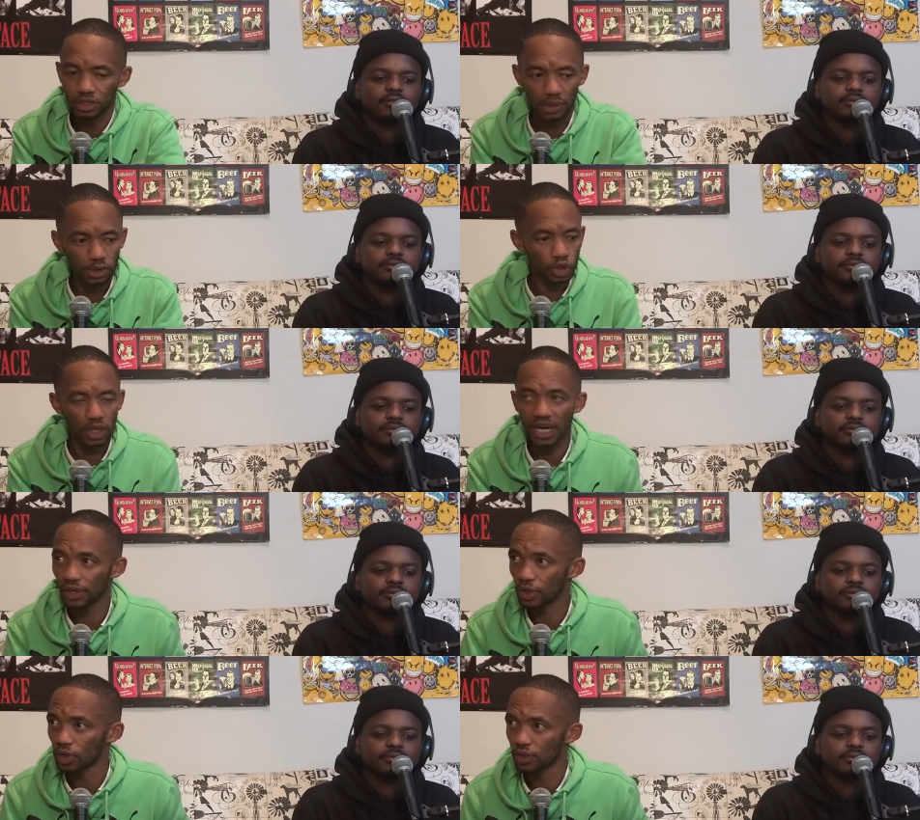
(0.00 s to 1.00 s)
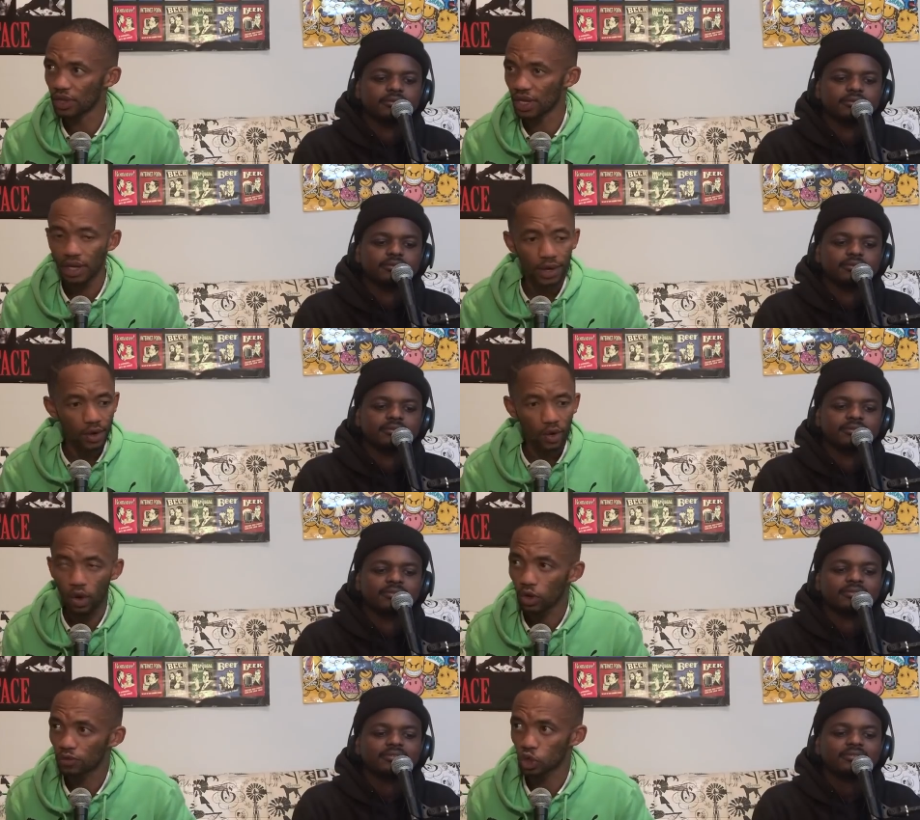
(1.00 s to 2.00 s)
Speaker 1: Durban July, you go there,
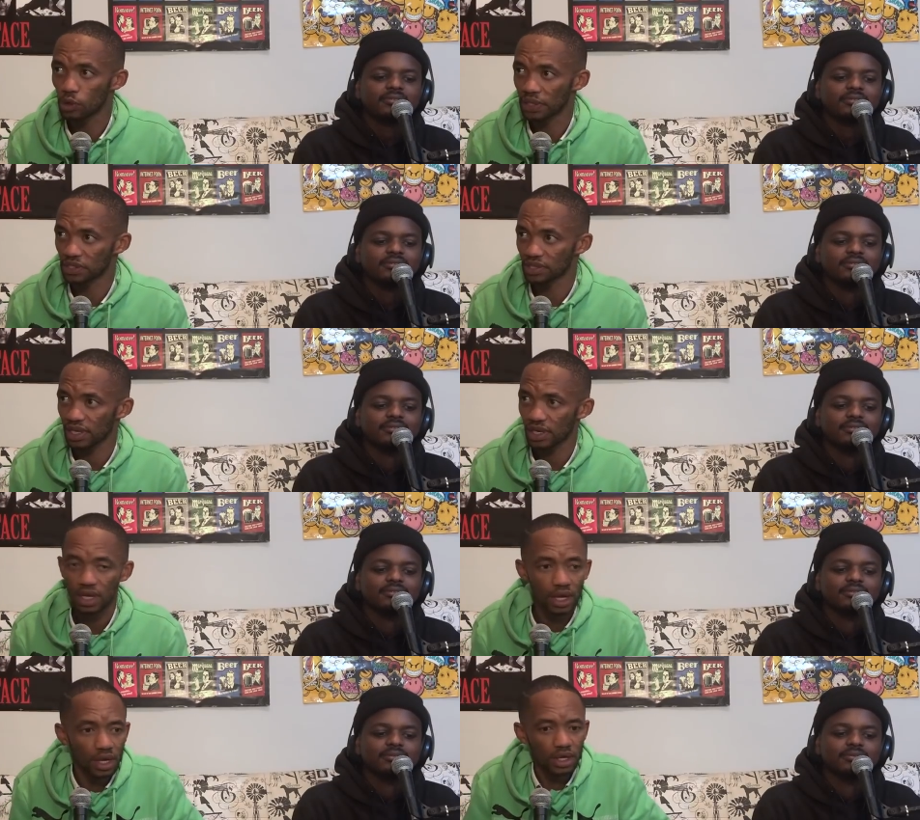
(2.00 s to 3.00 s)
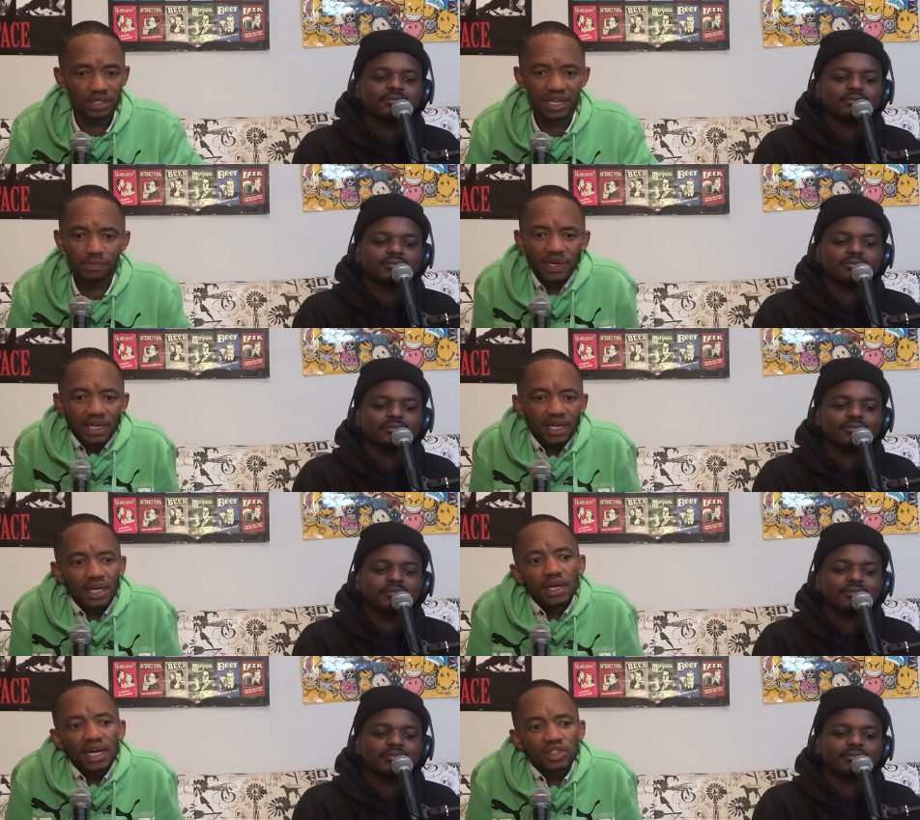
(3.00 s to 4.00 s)
all of Joburg is there. Mm. It's like, but
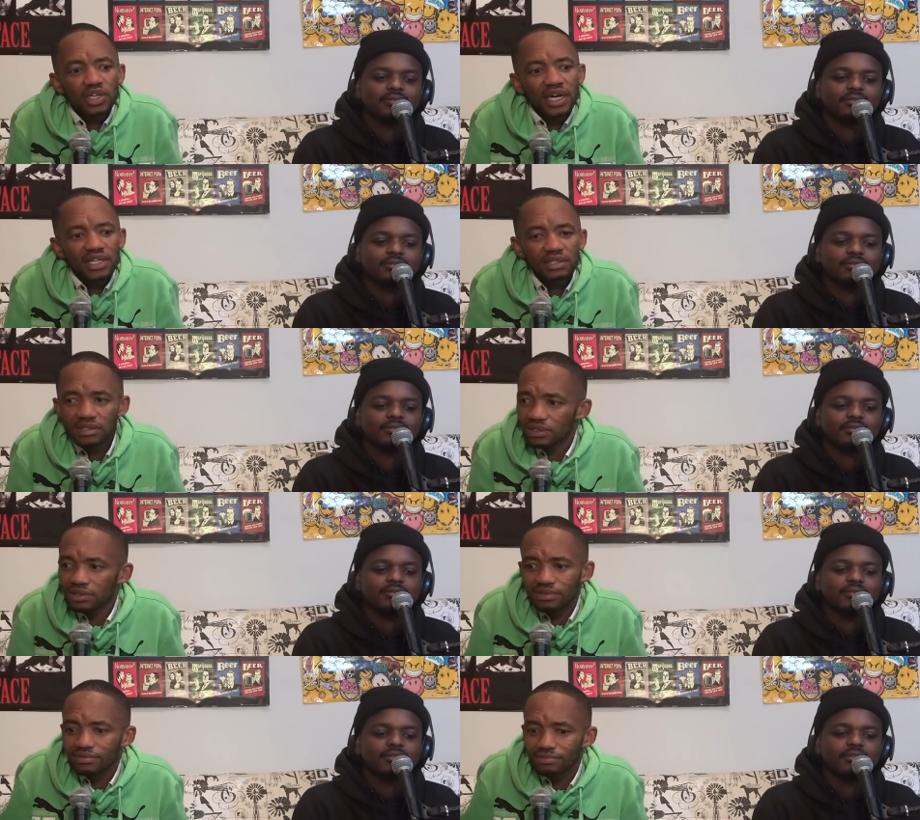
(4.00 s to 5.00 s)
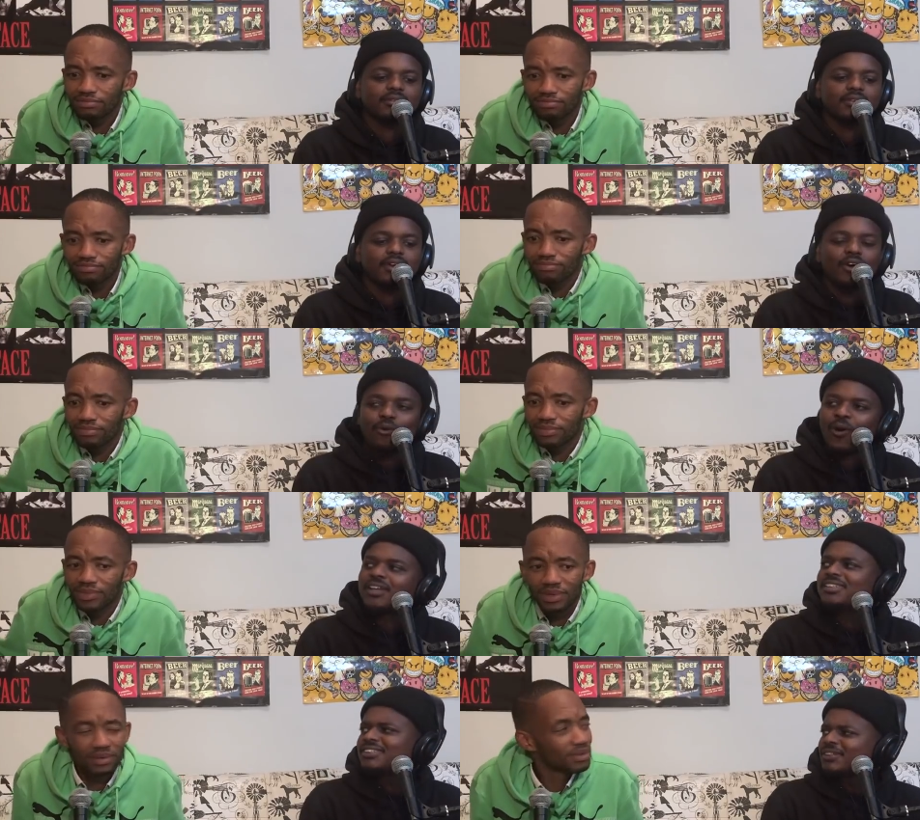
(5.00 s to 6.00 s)
can't you guys?
Speaker 2: Why
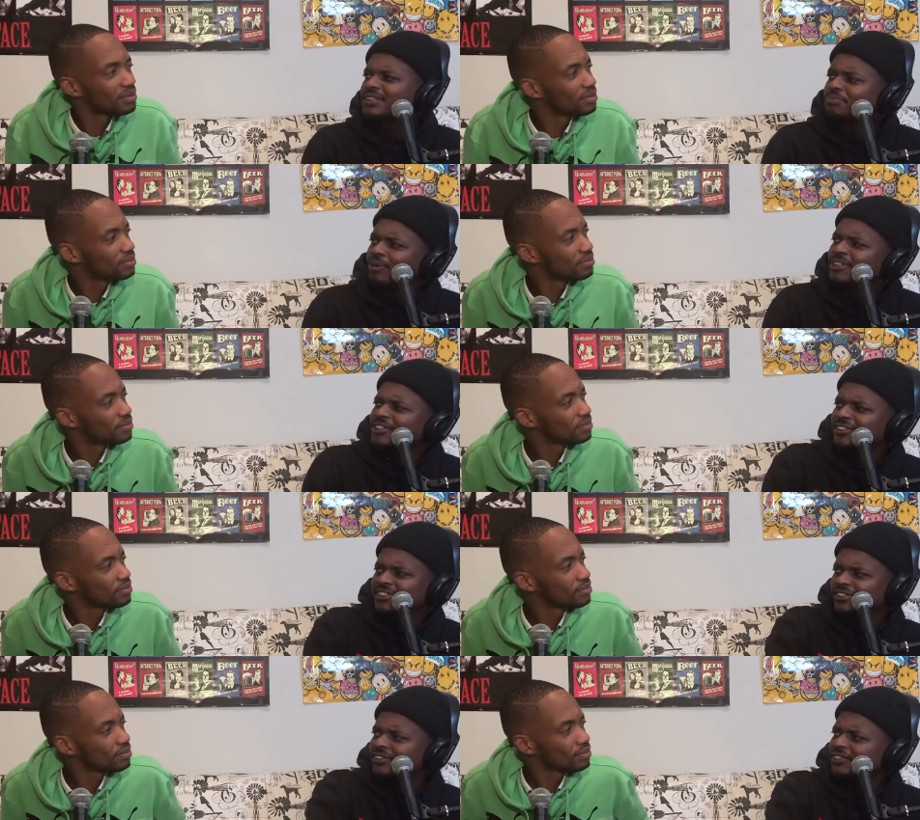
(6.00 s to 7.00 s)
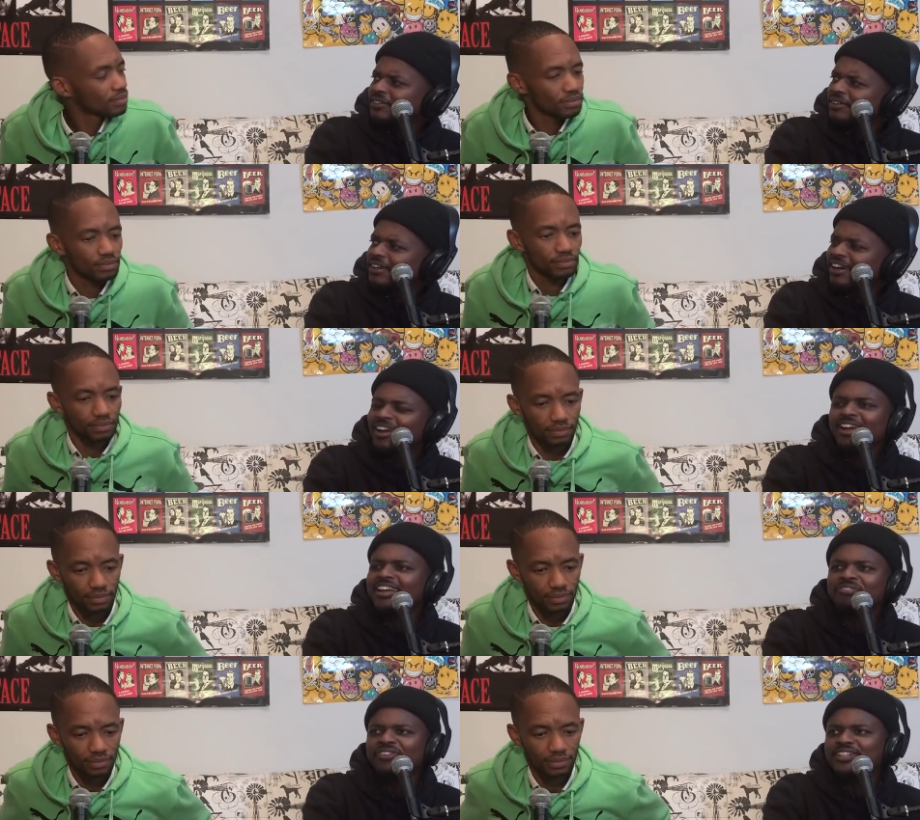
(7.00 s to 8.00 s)
is it so debaucherous though? I,
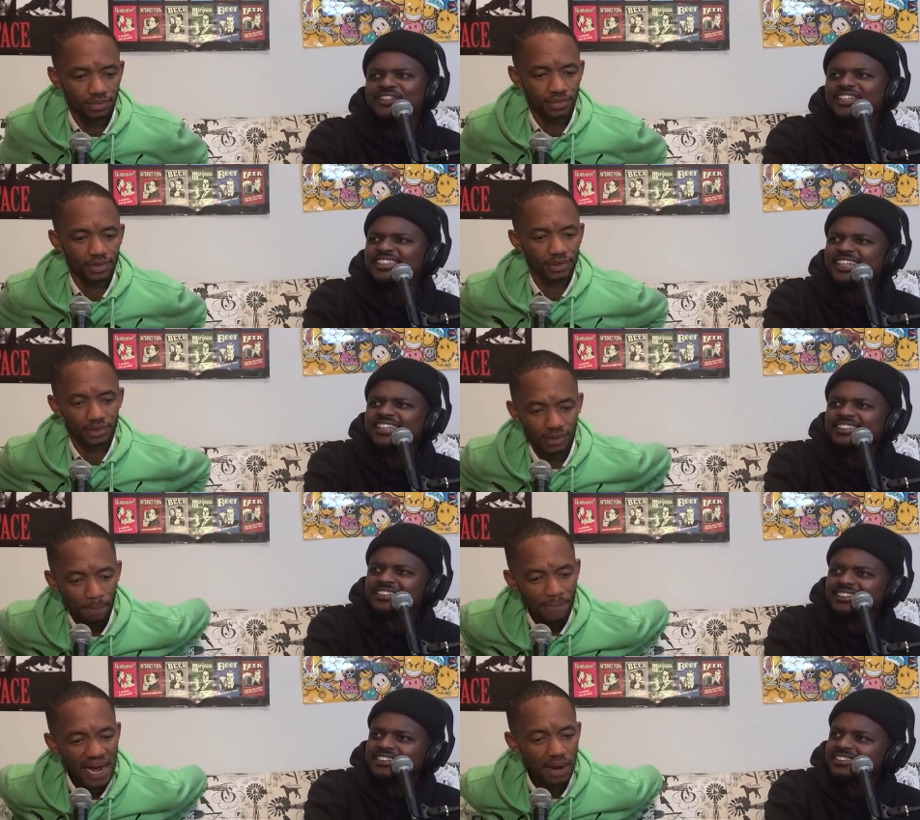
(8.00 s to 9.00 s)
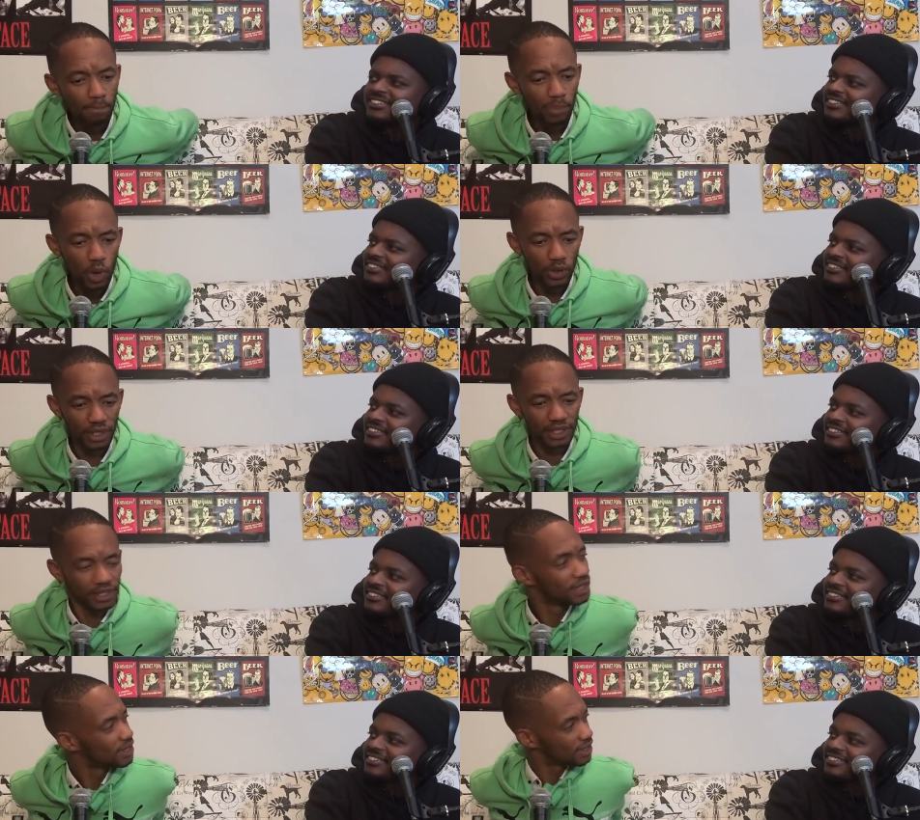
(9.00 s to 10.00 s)
I fail to understand.
Speaker 1: Mehambone.
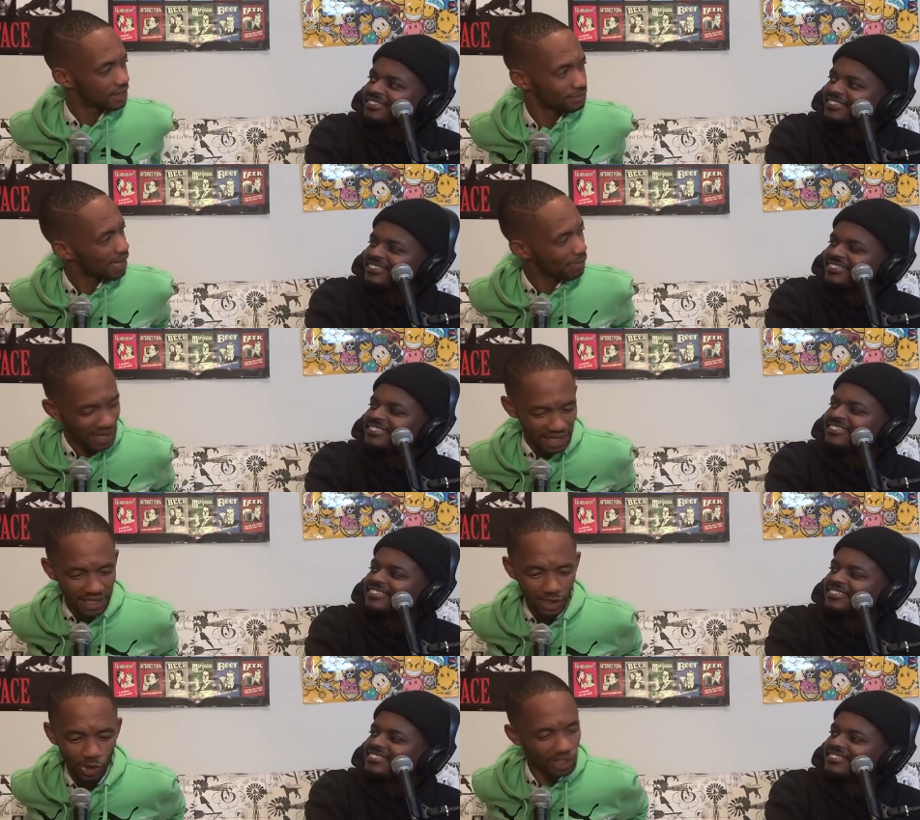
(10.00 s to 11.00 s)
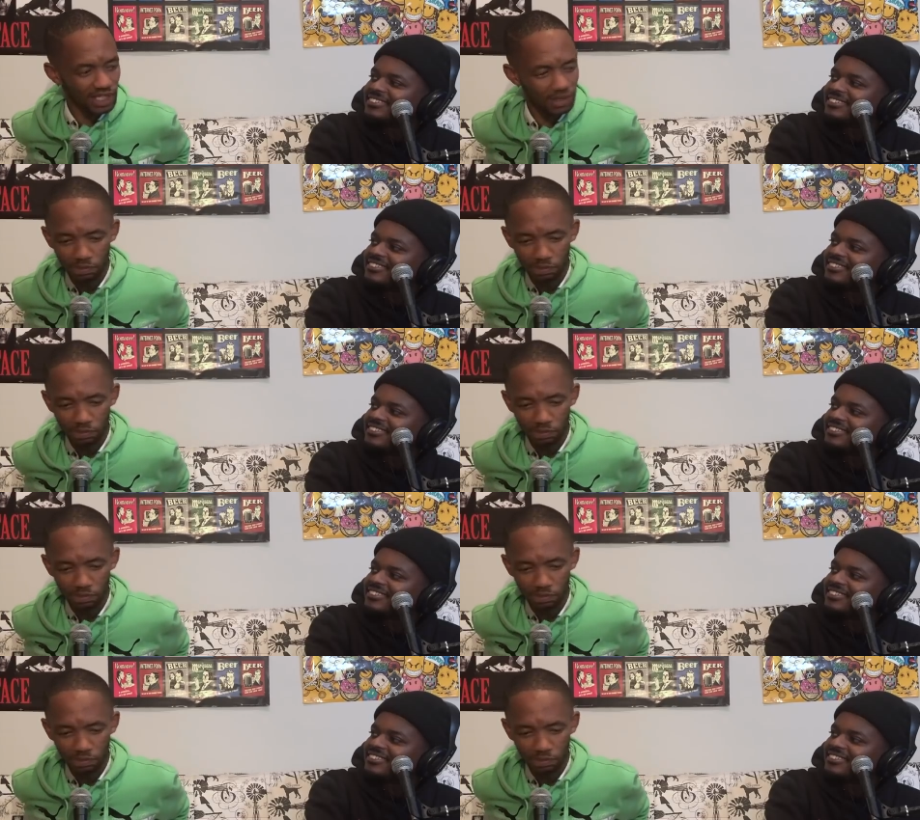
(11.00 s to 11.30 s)
My mm. mother does not see